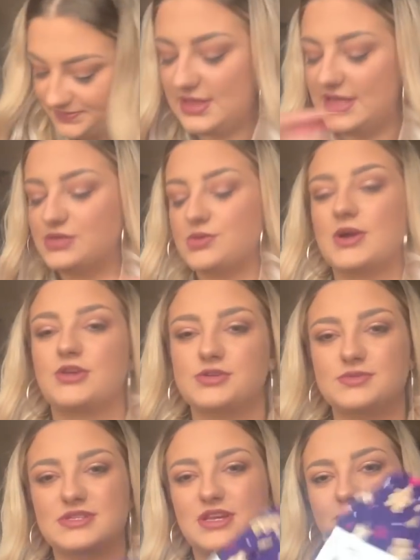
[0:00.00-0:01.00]
These were my
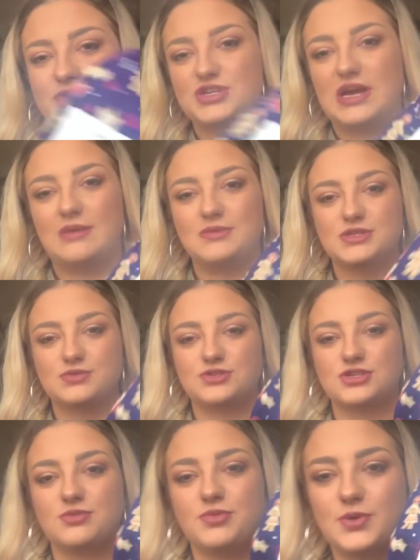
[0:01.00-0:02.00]
Christmas Eve pyjamas,
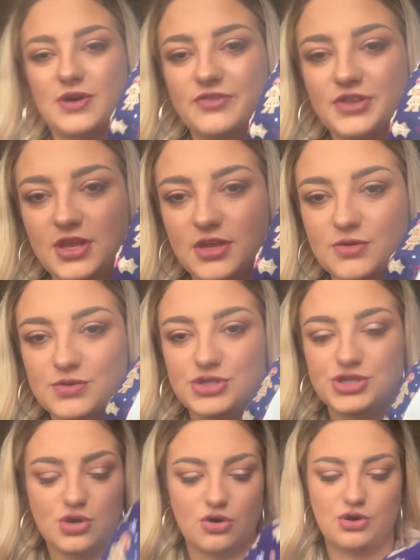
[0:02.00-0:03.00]
which are the Boux Avenue
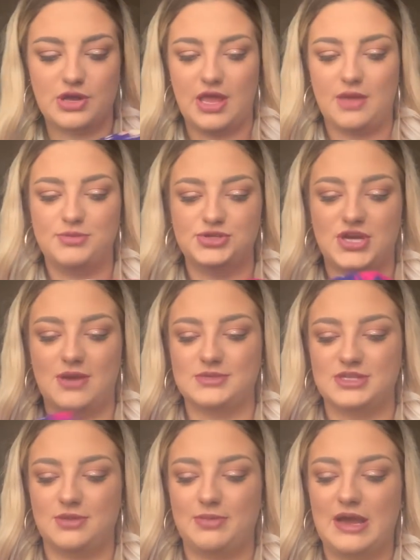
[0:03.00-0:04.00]
shorty
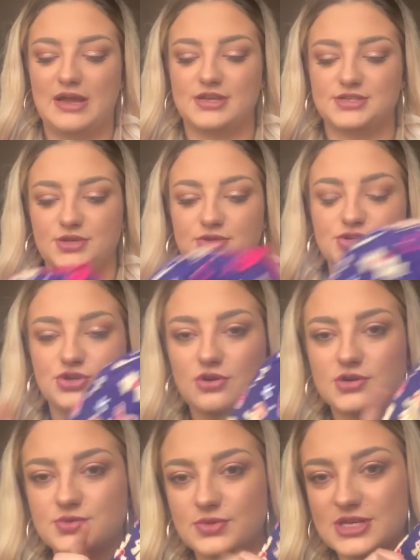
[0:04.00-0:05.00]
pyjamas in a bag. So the
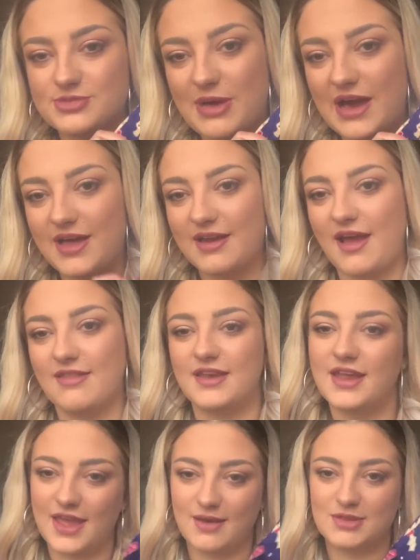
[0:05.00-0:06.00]
shorts were this pattern and
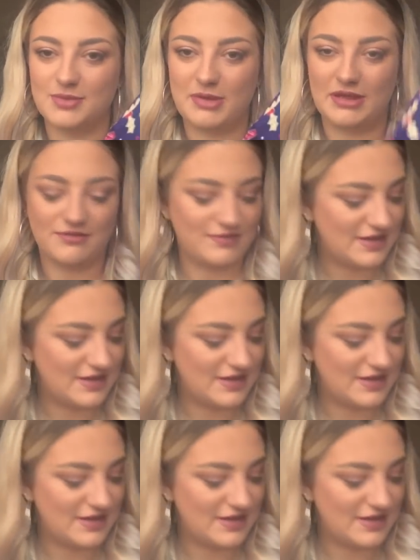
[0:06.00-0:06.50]
then it came with a pink